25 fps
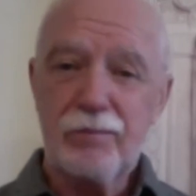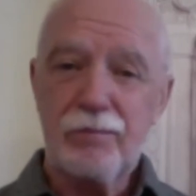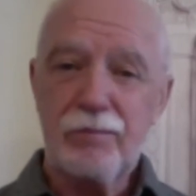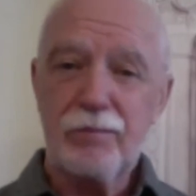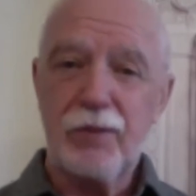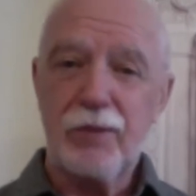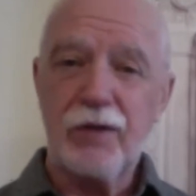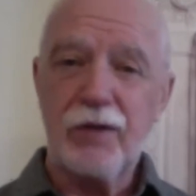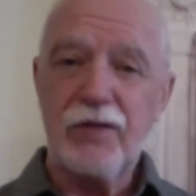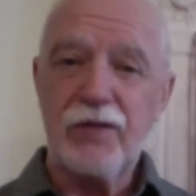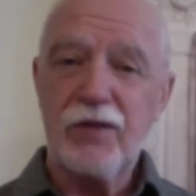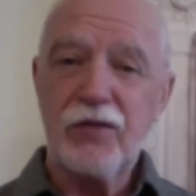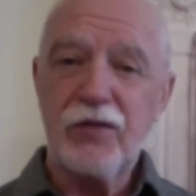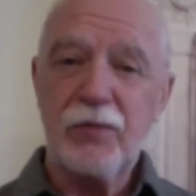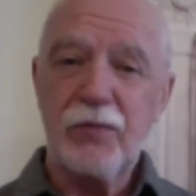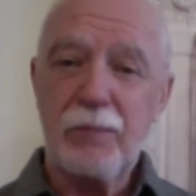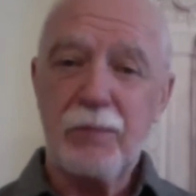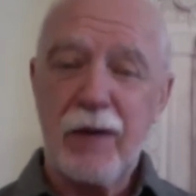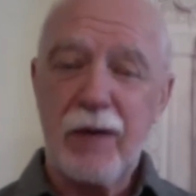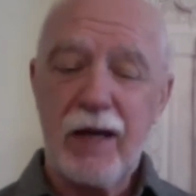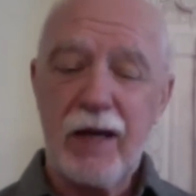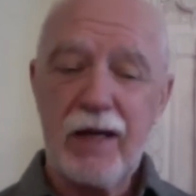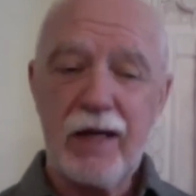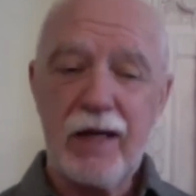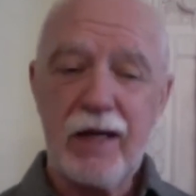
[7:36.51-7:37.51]

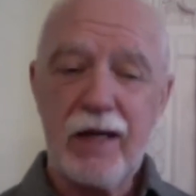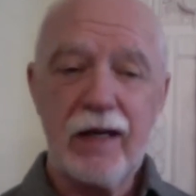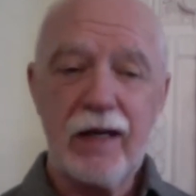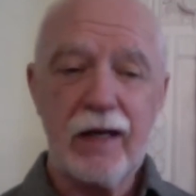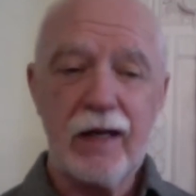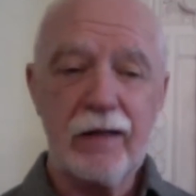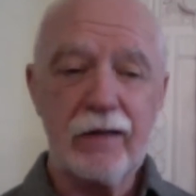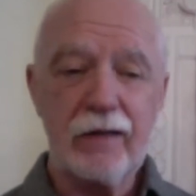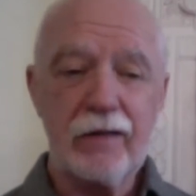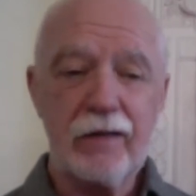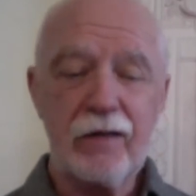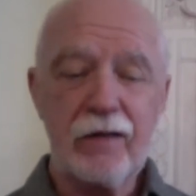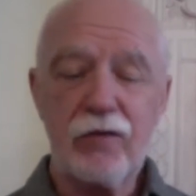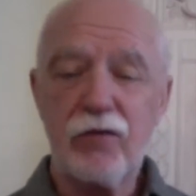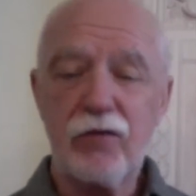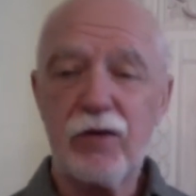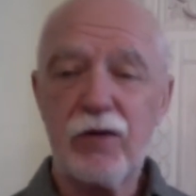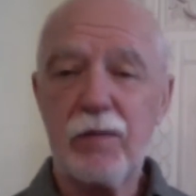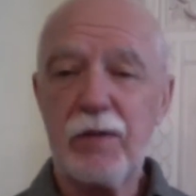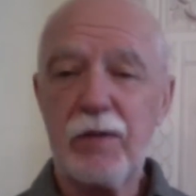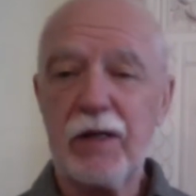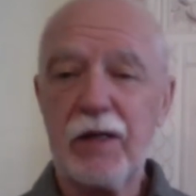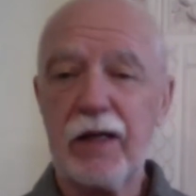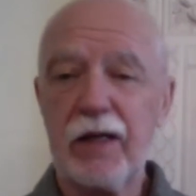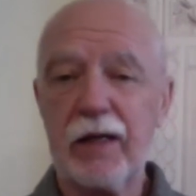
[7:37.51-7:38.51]
participating and
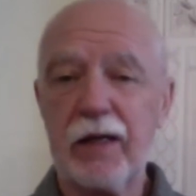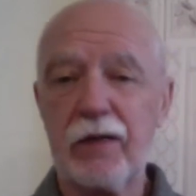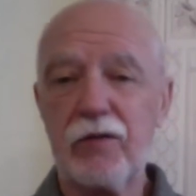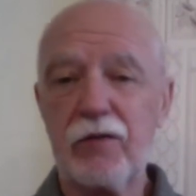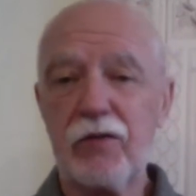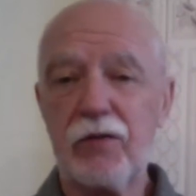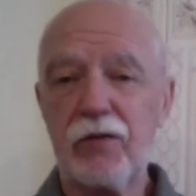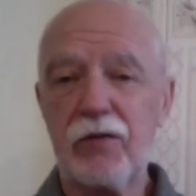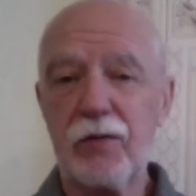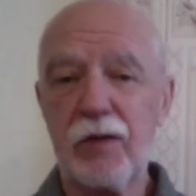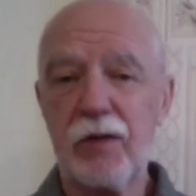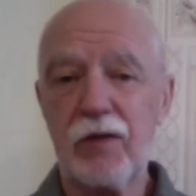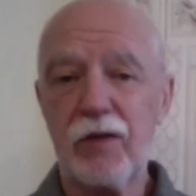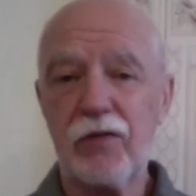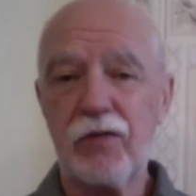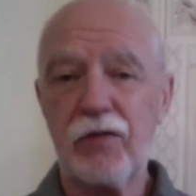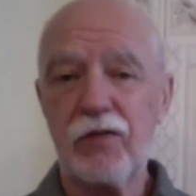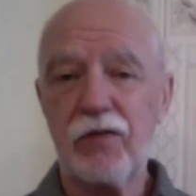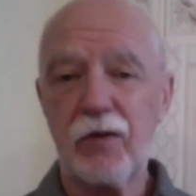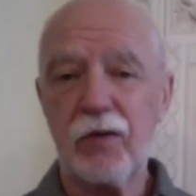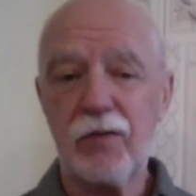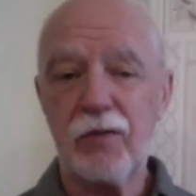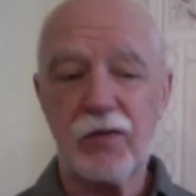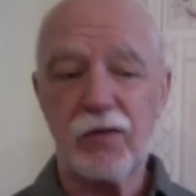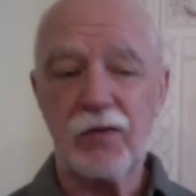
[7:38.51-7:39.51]
contributing to this
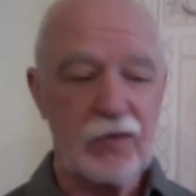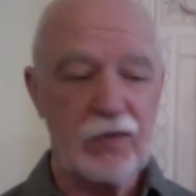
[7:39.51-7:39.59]
service.